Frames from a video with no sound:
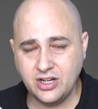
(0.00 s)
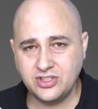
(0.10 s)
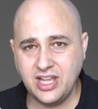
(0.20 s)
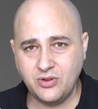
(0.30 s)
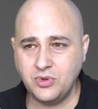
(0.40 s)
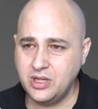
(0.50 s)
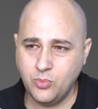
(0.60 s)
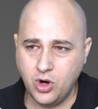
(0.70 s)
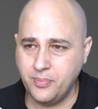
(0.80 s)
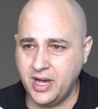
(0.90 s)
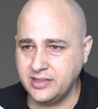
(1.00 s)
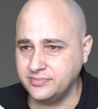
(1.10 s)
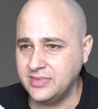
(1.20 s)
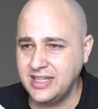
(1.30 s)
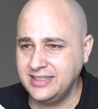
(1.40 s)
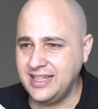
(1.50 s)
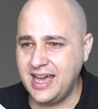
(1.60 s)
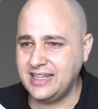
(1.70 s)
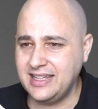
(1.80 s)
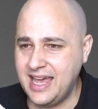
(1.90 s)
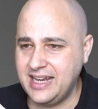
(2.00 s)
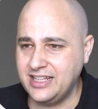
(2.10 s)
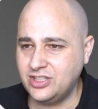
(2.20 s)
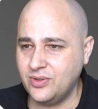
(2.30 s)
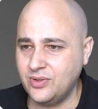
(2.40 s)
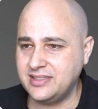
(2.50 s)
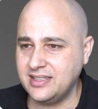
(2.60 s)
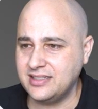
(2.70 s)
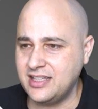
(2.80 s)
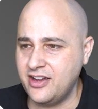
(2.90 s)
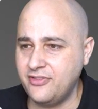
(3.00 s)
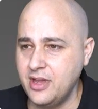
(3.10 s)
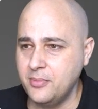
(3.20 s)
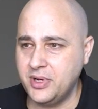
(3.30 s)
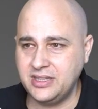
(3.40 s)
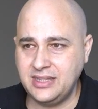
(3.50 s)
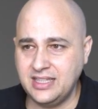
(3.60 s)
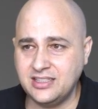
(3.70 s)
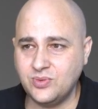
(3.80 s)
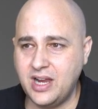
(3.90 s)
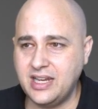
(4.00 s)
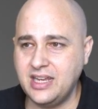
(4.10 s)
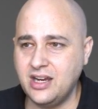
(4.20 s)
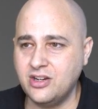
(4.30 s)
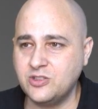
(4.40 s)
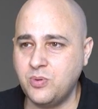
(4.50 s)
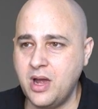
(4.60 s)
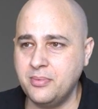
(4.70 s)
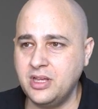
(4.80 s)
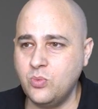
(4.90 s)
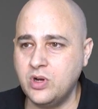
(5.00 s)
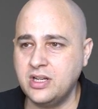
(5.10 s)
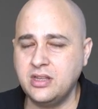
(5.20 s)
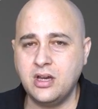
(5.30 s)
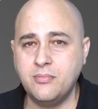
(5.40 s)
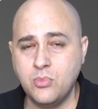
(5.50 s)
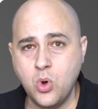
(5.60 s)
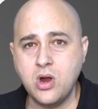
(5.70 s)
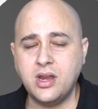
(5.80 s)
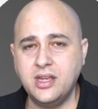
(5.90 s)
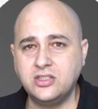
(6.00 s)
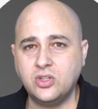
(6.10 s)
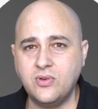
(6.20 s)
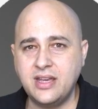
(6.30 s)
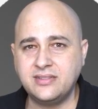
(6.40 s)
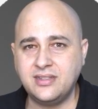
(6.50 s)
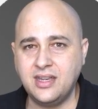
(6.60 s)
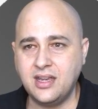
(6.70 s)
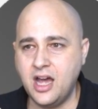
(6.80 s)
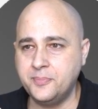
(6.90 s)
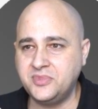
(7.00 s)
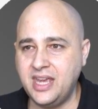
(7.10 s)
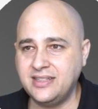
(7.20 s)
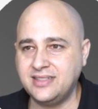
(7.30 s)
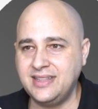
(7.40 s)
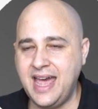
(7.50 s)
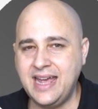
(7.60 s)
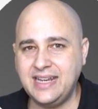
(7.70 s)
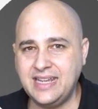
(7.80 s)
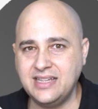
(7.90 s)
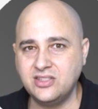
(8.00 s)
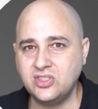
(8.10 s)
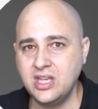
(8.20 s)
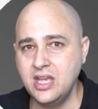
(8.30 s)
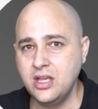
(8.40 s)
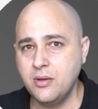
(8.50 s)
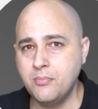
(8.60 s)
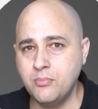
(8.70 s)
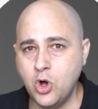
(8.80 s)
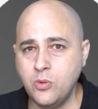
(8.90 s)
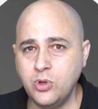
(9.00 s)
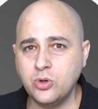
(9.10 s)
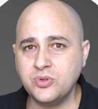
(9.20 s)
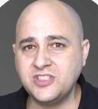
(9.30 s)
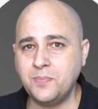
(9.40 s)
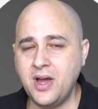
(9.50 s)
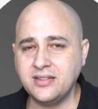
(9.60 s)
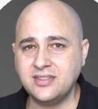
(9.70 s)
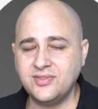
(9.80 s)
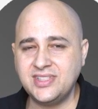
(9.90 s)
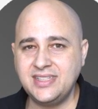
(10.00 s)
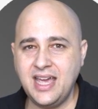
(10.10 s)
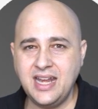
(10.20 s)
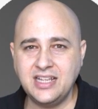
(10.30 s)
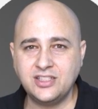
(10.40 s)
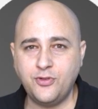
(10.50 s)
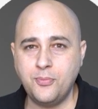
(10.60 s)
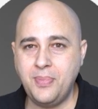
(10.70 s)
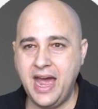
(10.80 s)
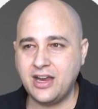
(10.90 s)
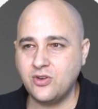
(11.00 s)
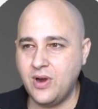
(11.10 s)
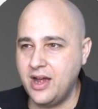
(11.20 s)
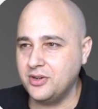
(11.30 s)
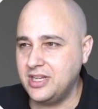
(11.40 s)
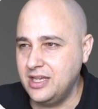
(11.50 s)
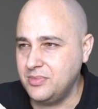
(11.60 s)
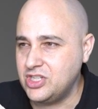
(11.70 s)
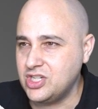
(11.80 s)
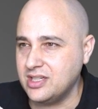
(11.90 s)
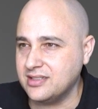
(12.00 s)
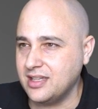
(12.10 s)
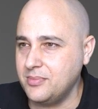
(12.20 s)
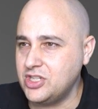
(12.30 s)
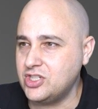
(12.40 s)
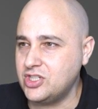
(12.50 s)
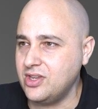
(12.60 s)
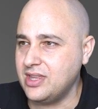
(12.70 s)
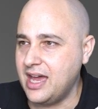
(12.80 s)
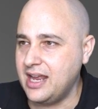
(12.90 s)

there's that read more button. Not that interesting stuff, but this right here is probably one of the more interesting updates, and that is mobile responsive settings for background images. Let me show you